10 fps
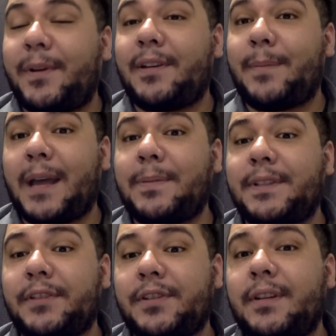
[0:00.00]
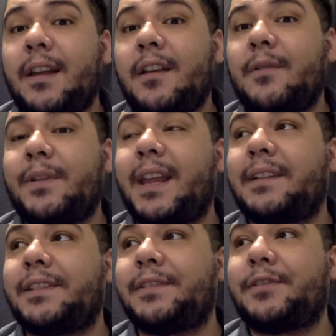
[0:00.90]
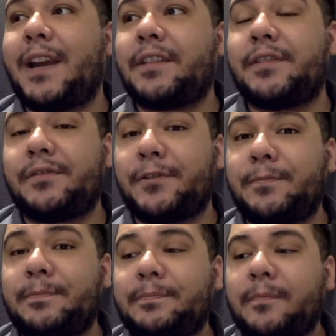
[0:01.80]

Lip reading: in a bad position where they had to trash his room.